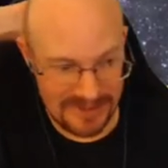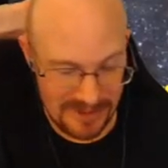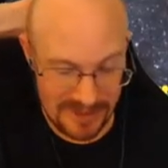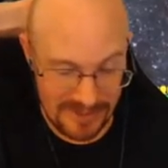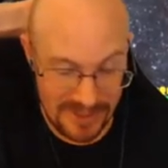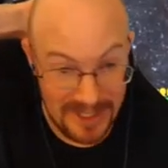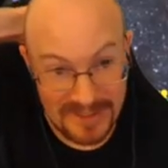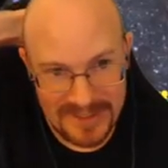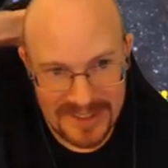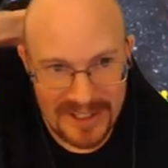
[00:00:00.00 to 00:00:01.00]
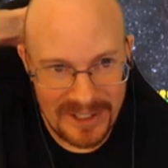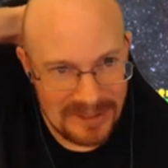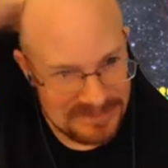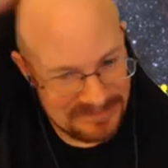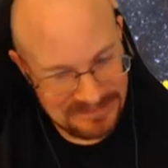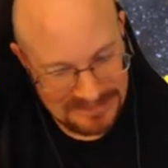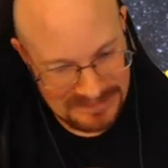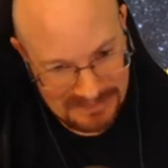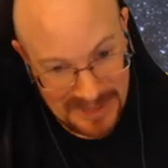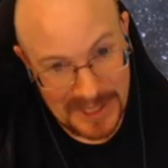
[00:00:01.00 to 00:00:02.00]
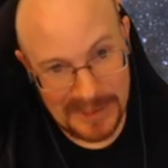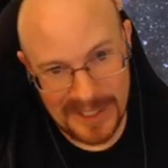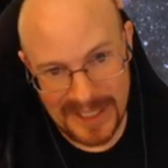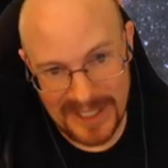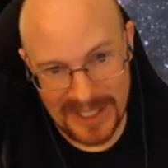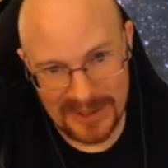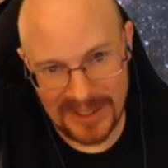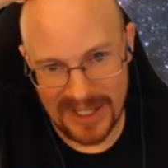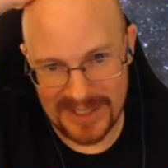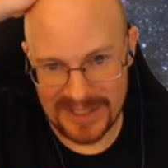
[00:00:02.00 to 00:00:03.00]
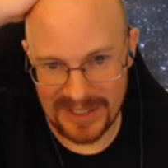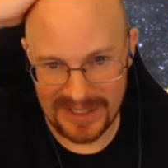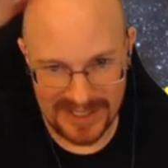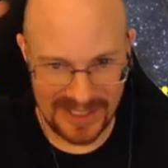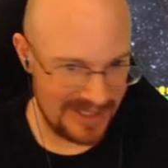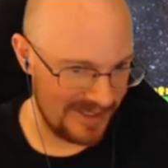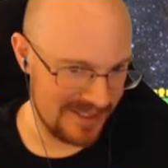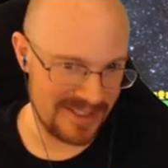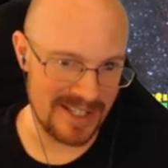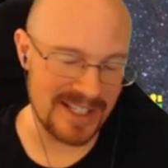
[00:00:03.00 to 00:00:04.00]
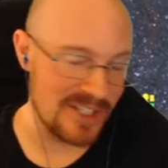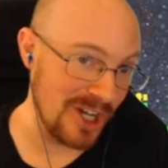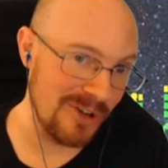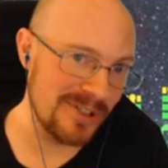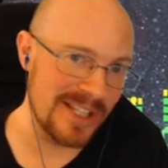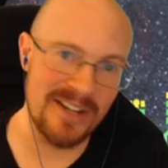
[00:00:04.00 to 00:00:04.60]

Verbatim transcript: from an event. So but you're right. I do kind of suck because I because I chose that